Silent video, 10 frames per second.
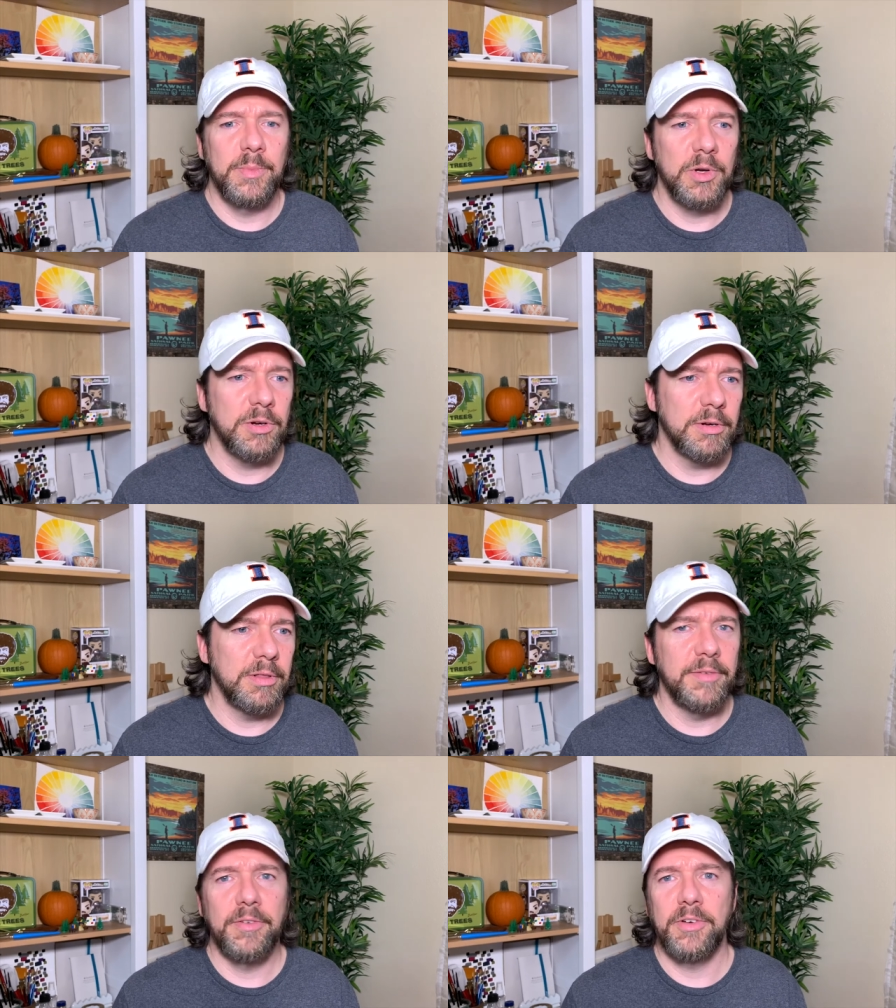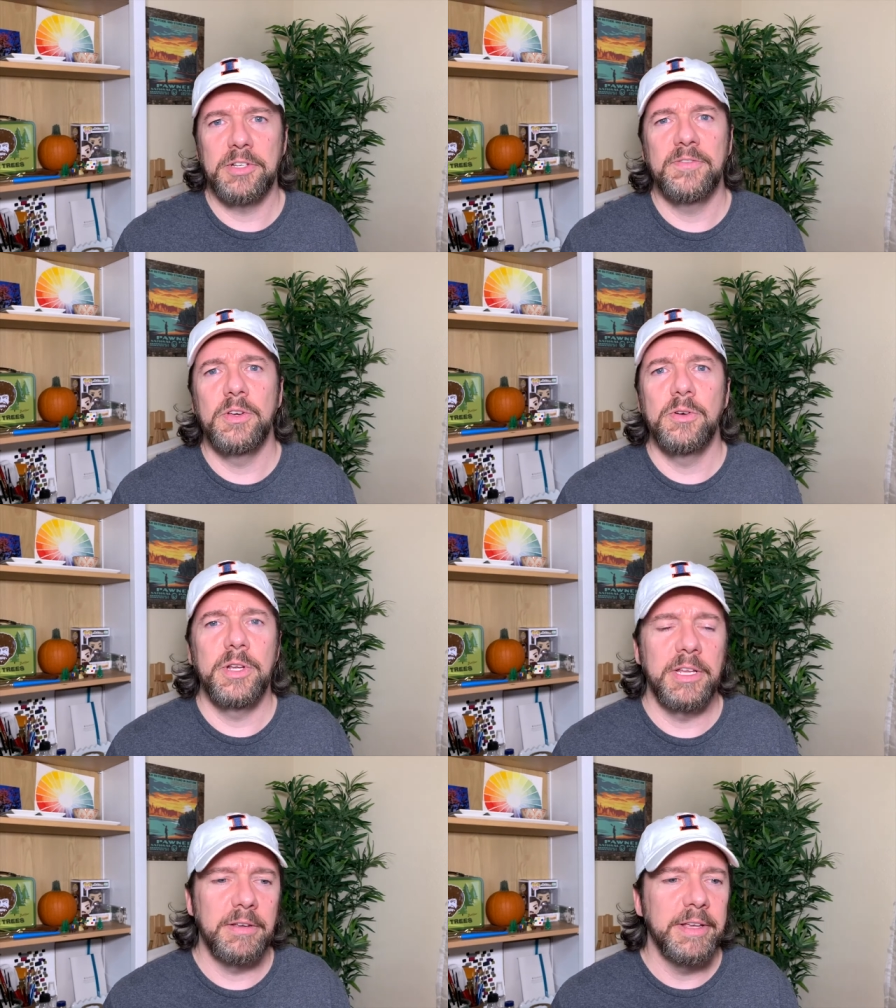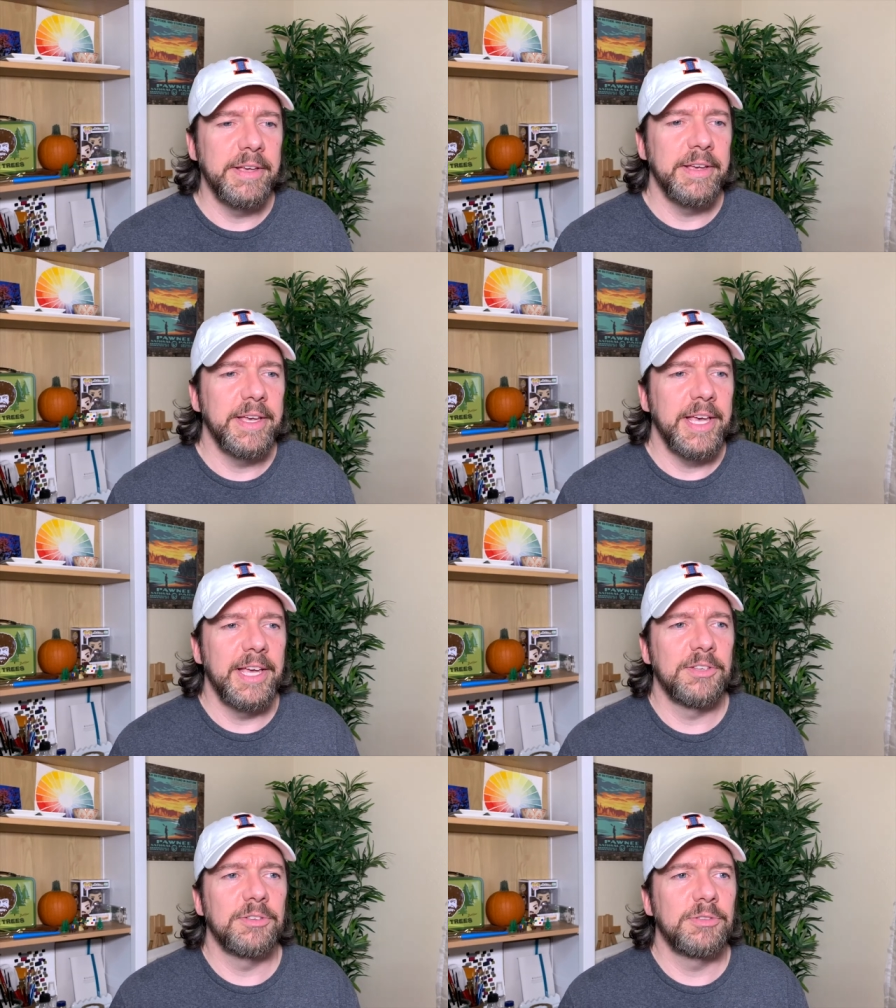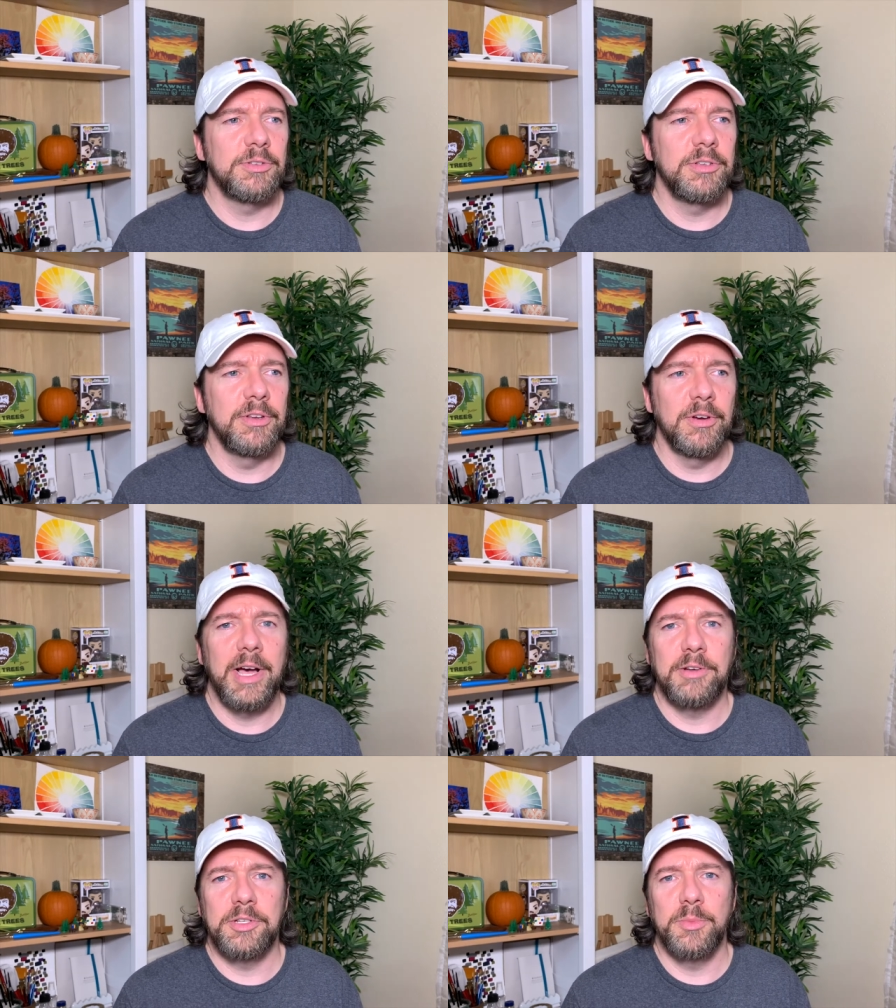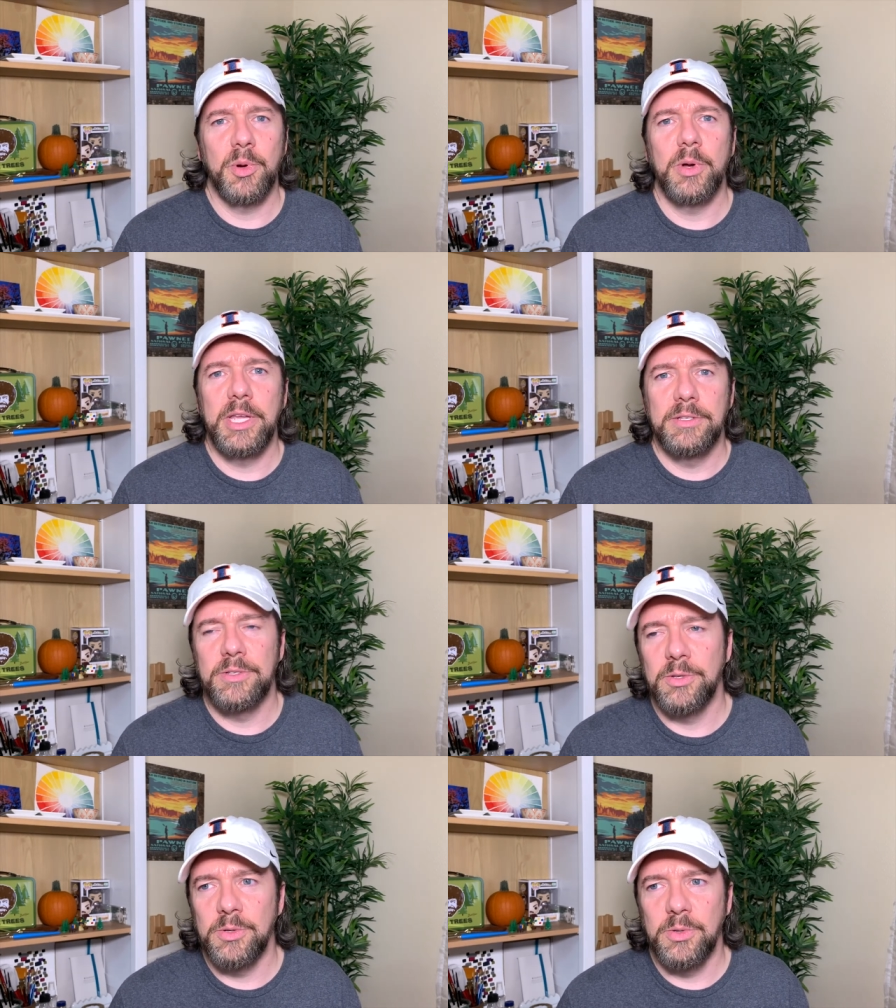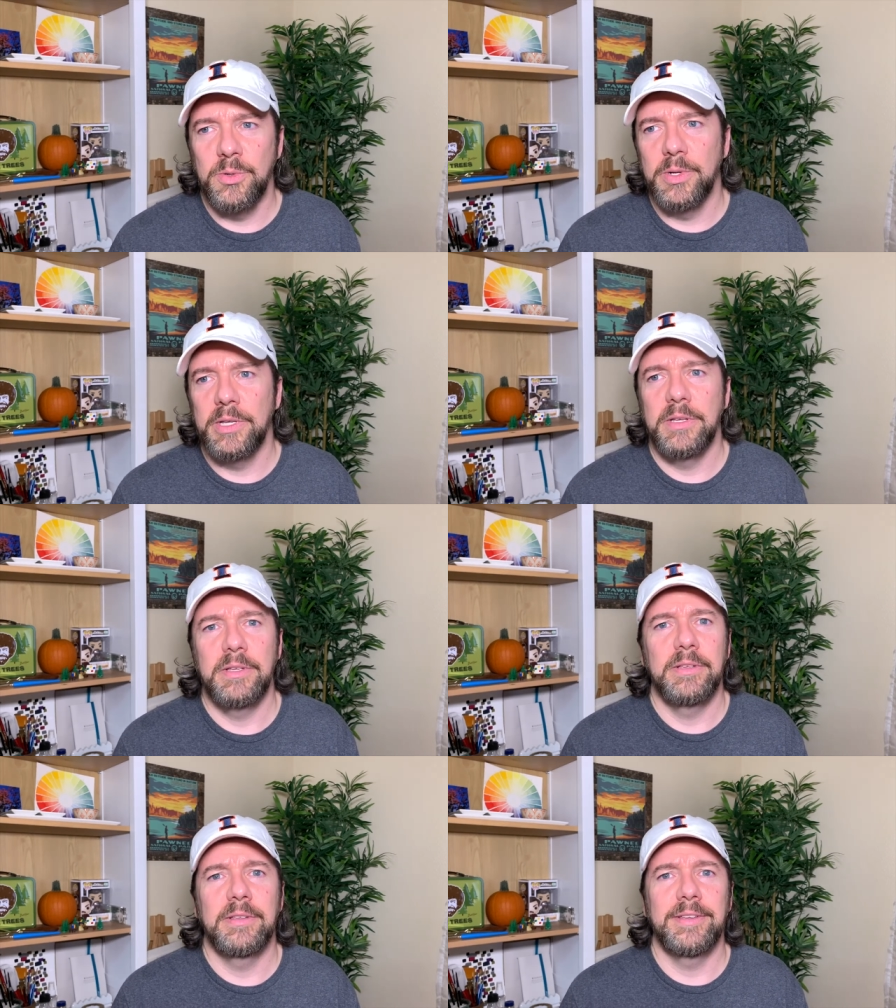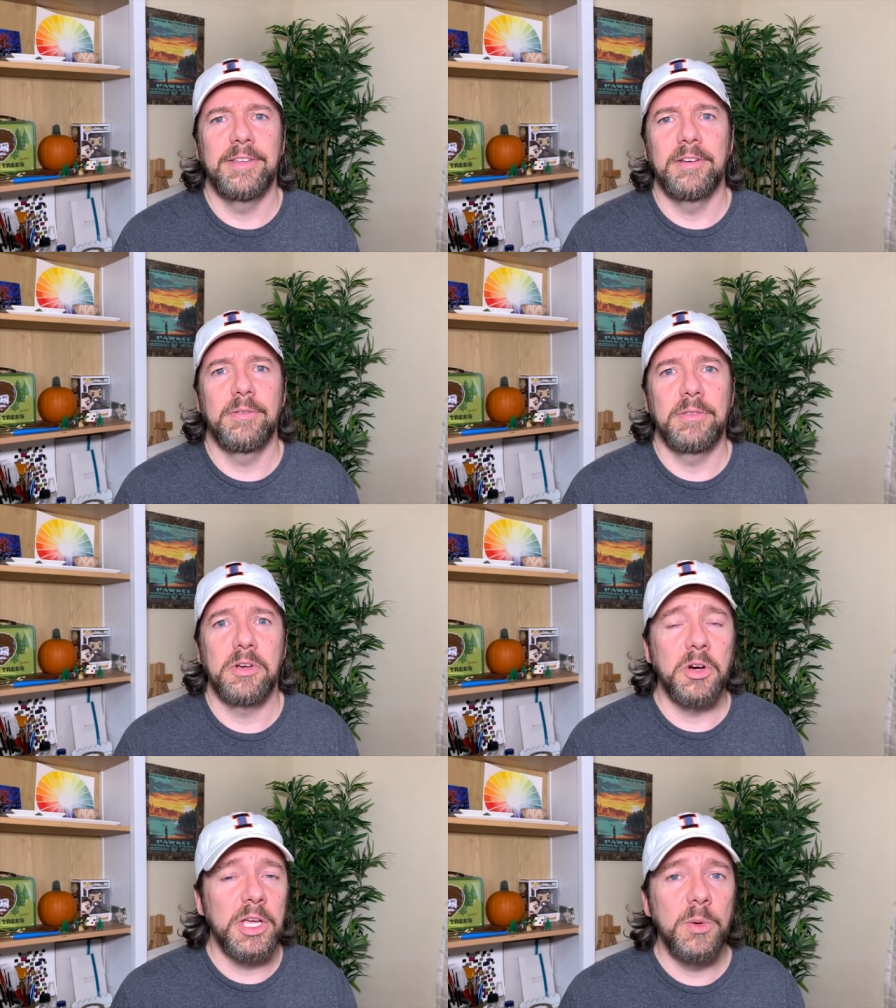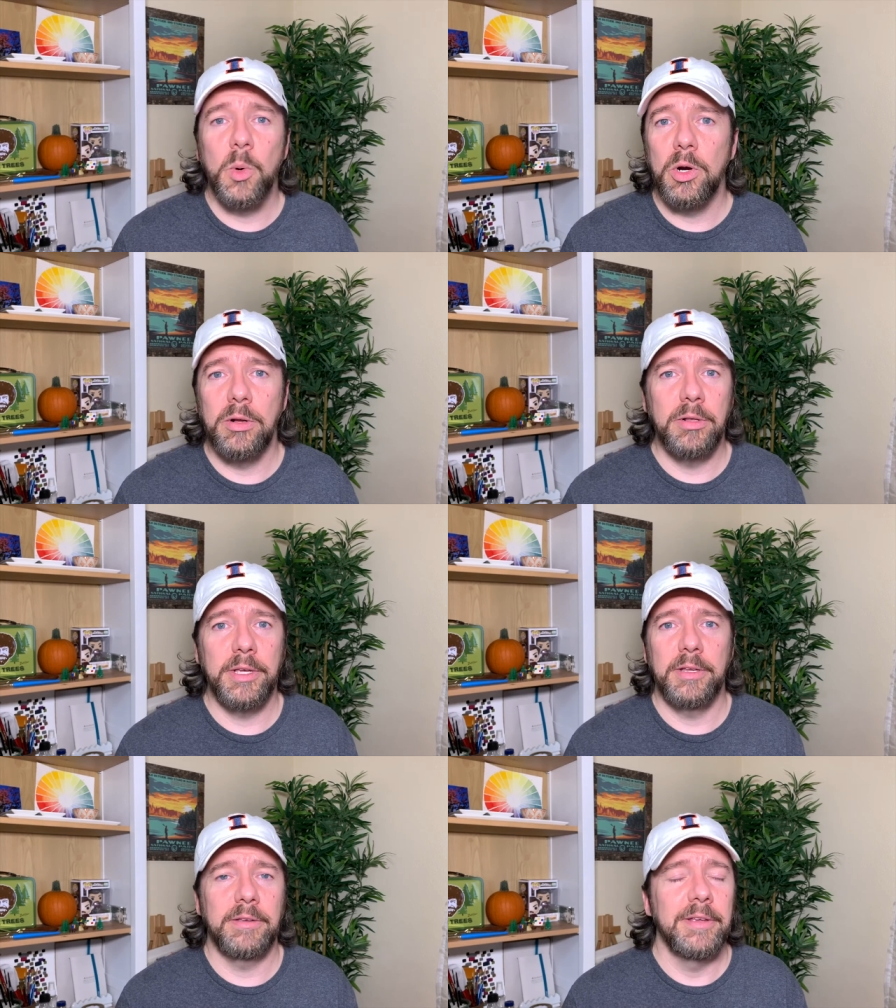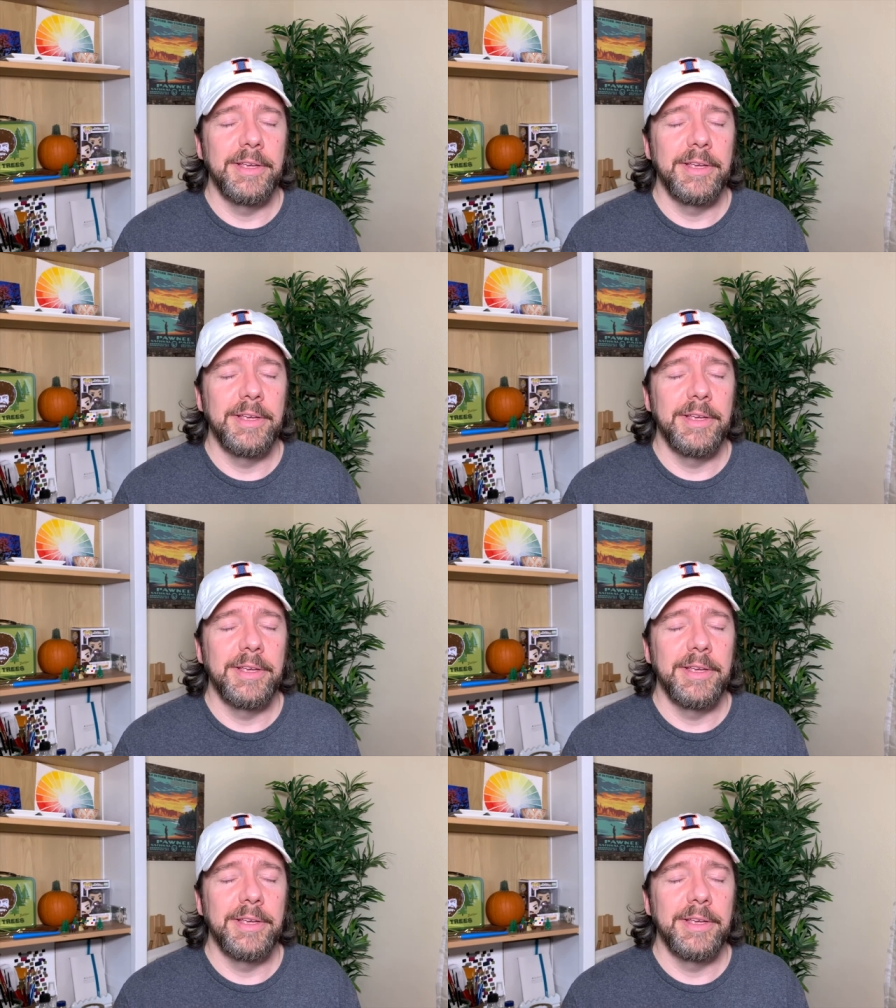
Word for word: her love of French food, and you know, how she broke into, you know, the cooking world and